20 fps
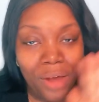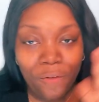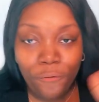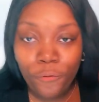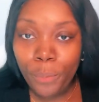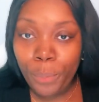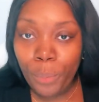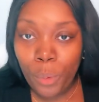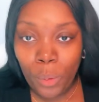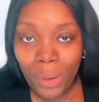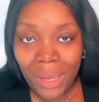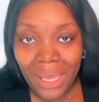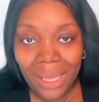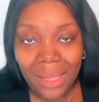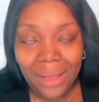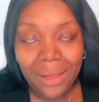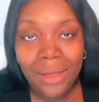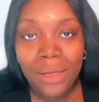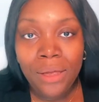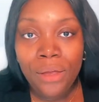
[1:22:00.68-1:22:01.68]
Point for
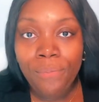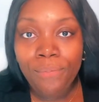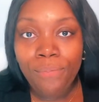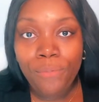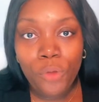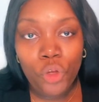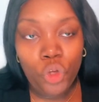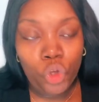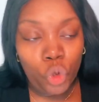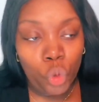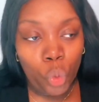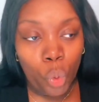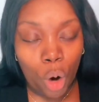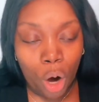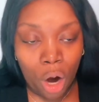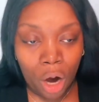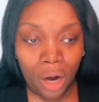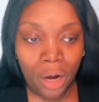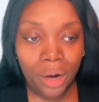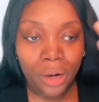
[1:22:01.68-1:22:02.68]
point, you
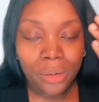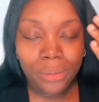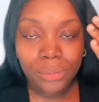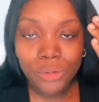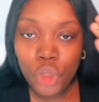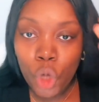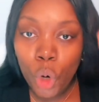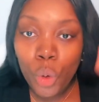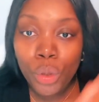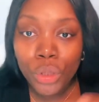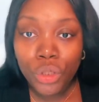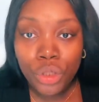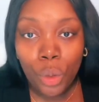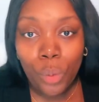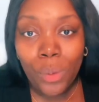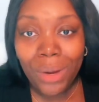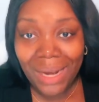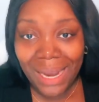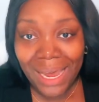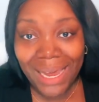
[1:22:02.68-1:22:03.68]
are toe to
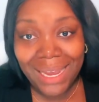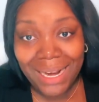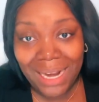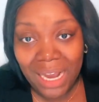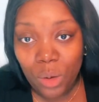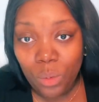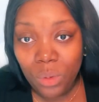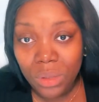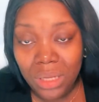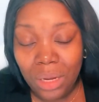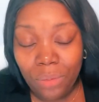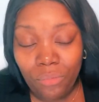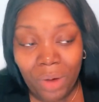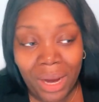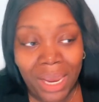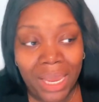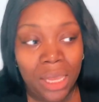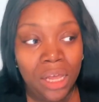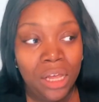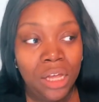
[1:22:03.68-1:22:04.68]
toe and neck with them,
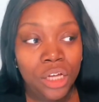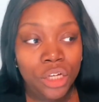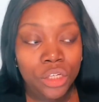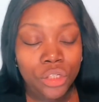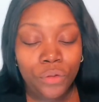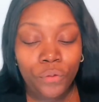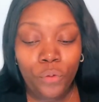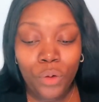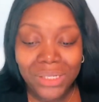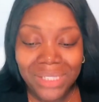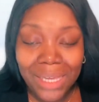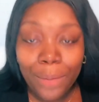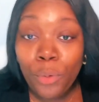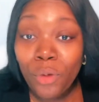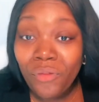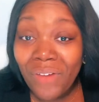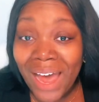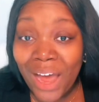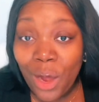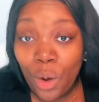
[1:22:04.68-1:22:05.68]
right? So for
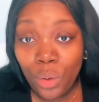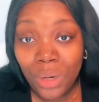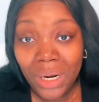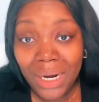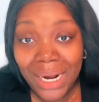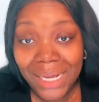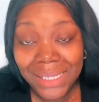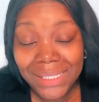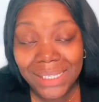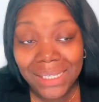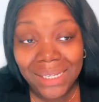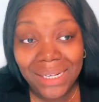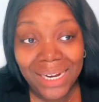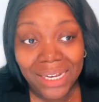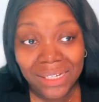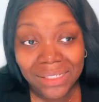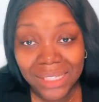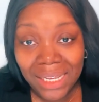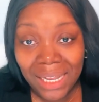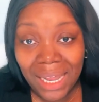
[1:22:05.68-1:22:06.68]
example, if I own a
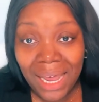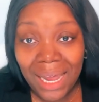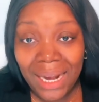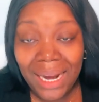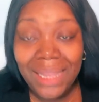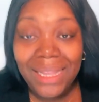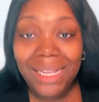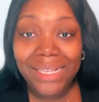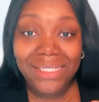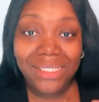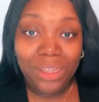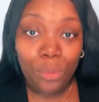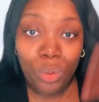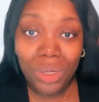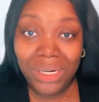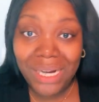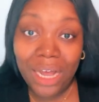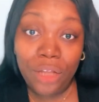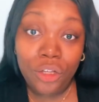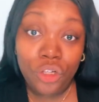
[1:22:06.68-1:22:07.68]
nail salon and then
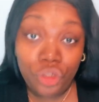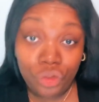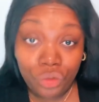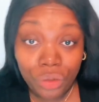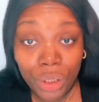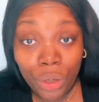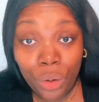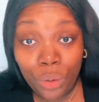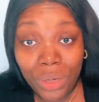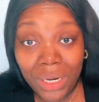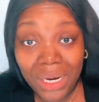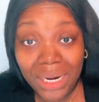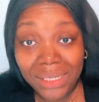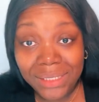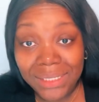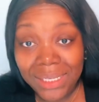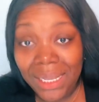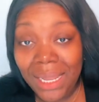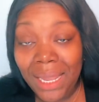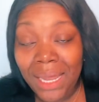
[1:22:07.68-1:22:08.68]
someone down the street own a
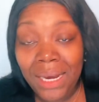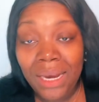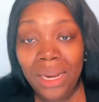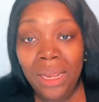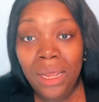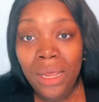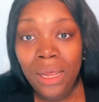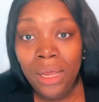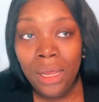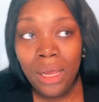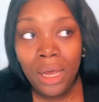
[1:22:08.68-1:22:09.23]
nail salon,